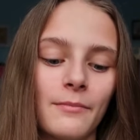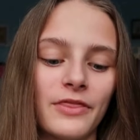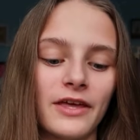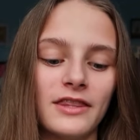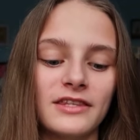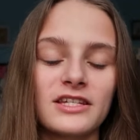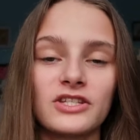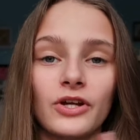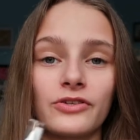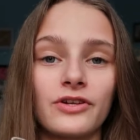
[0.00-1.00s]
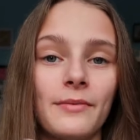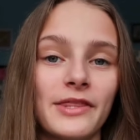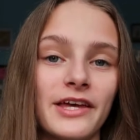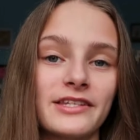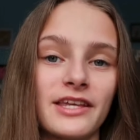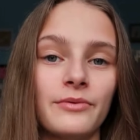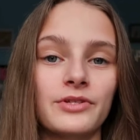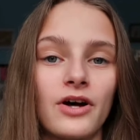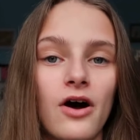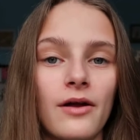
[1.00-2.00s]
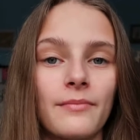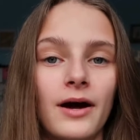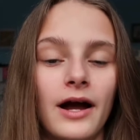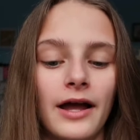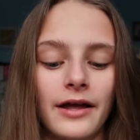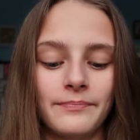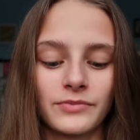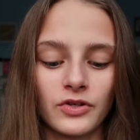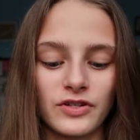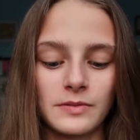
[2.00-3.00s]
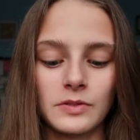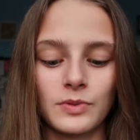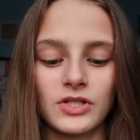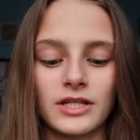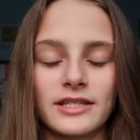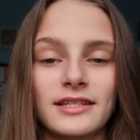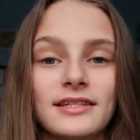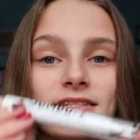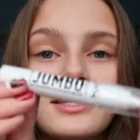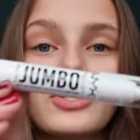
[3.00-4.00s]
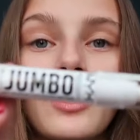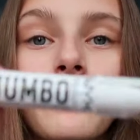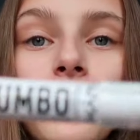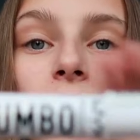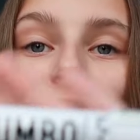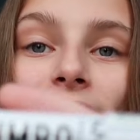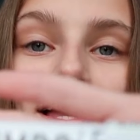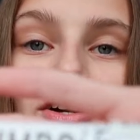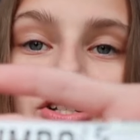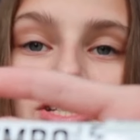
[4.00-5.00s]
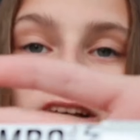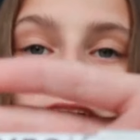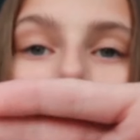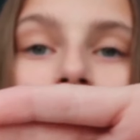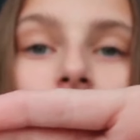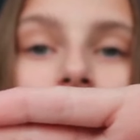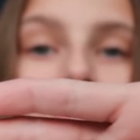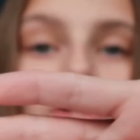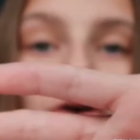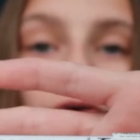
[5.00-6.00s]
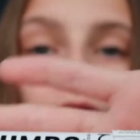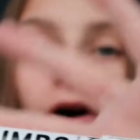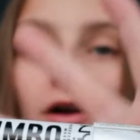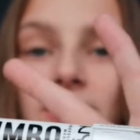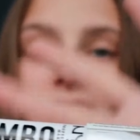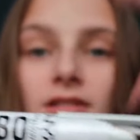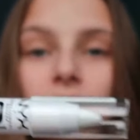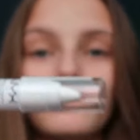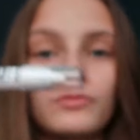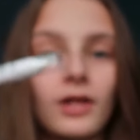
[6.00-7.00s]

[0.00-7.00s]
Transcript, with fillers: but then this she also got me this it was on my Christmas wish list it's the jumbo highlighter stick so honestly